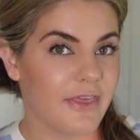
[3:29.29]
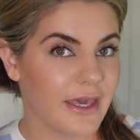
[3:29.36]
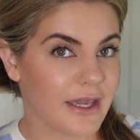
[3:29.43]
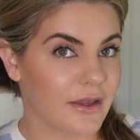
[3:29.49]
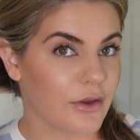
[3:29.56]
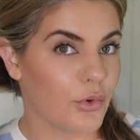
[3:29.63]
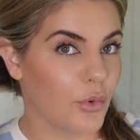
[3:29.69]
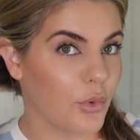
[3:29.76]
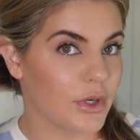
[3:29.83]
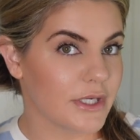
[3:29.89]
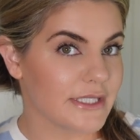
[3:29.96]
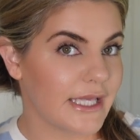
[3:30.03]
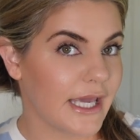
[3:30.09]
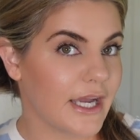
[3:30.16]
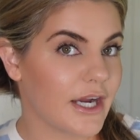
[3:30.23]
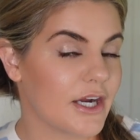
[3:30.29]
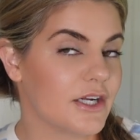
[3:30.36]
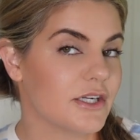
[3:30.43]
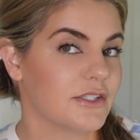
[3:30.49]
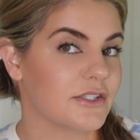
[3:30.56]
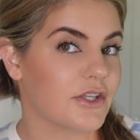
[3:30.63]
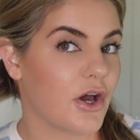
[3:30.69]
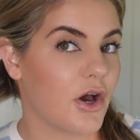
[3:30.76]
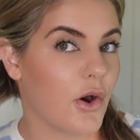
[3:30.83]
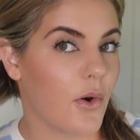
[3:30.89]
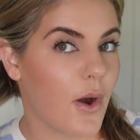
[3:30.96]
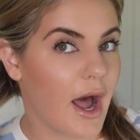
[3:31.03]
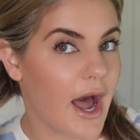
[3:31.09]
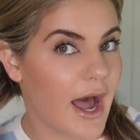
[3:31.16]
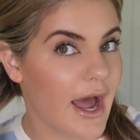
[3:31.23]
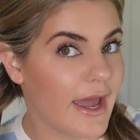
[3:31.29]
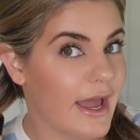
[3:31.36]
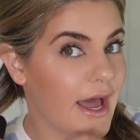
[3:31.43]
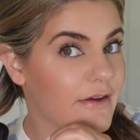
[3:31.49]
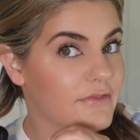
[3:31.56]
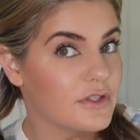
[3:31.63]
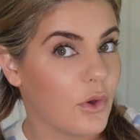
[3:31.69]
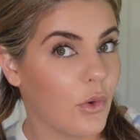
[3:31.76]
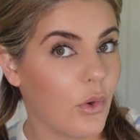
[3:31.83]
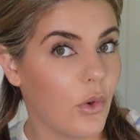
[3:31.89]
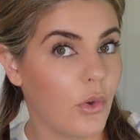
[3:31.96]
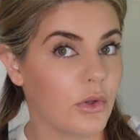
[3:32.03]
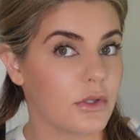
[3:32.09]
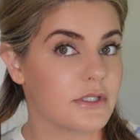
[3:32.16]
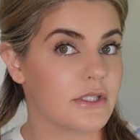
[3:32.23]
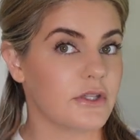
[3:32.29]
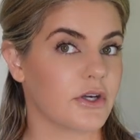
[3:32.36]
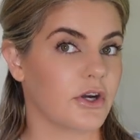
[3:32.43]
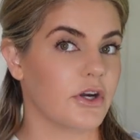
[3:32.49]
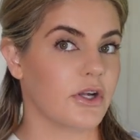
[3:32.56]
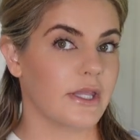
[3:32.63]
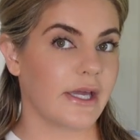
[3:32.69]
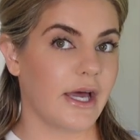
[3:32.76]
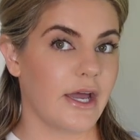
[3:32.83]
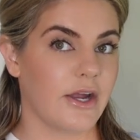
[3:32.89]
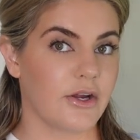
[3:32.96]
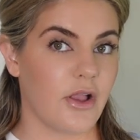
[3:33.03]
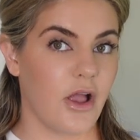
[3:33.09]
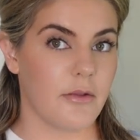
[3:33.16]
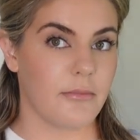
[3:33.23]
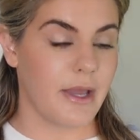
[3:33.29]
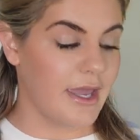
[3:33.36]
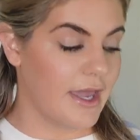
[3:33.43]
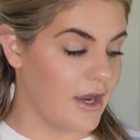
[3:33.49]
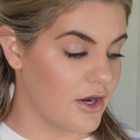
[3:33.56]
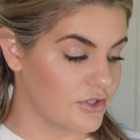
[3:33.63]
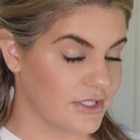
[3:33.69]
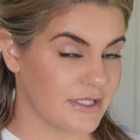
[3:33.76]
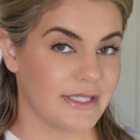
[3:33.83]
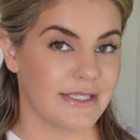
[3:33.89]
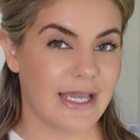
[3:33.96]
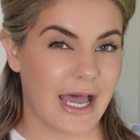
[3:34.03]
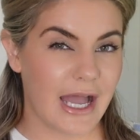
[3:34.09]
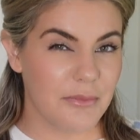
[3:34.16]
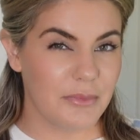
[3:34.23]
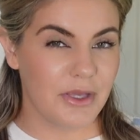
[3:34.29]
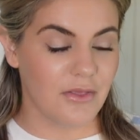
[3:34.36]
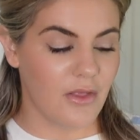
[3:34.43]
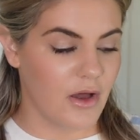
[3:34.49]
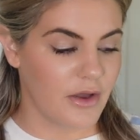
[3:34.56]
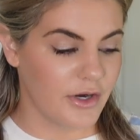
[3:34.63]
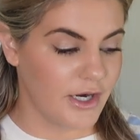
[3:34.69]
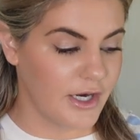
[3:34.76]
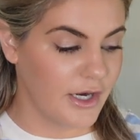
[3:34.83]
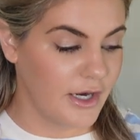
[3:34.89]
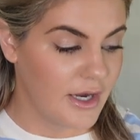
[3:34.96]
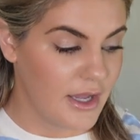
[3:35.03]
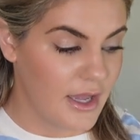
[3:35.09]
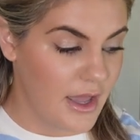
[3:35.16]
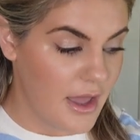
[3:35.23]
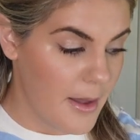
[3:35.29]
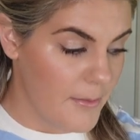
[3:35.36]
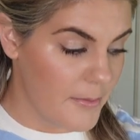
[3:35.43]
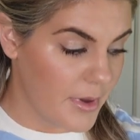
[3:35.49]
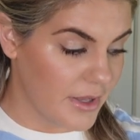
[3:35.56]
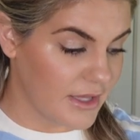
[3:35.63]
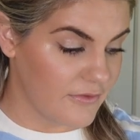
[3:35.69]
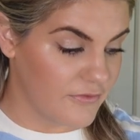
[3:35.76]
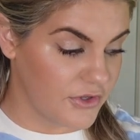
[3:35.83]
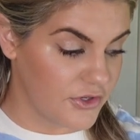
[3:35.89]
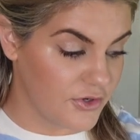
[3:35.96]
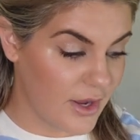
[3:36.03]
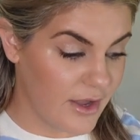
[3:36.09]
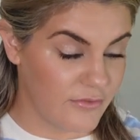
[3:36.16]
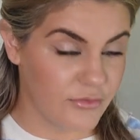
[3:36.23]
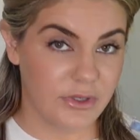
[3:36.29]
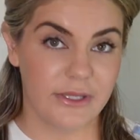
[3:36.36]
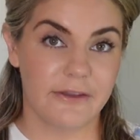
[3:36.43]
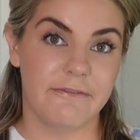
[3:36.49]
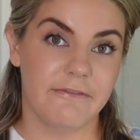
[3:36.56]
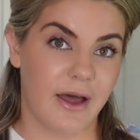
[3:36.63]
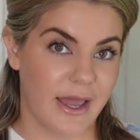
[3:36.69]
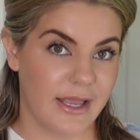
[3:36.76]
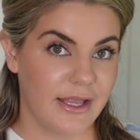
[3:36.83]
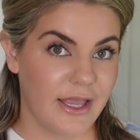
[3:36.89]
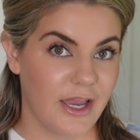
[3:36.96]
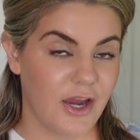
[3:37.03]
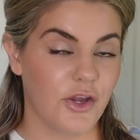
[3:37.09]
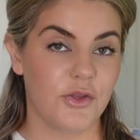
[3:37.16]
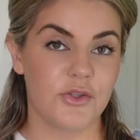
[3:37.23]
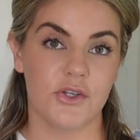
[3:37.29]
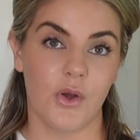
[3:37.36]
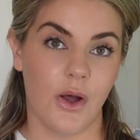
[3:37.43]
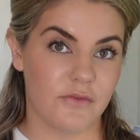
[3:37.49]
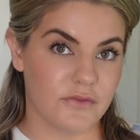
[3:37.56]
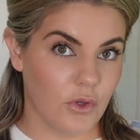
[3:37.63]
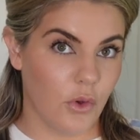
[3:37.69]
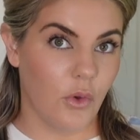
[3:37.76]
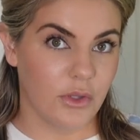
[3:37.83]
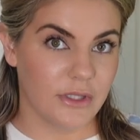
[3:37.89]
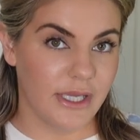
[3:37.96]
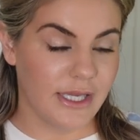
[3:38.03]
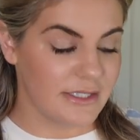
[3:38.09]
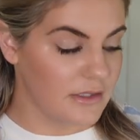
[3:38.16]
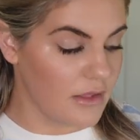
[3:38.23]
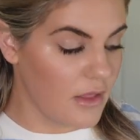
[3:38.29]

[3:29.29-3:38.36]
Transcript: thick, coarse hair, so I have to hold the curling iron on my hair just a tad bit longer. But if you have really fine hair, you don't have to hold it as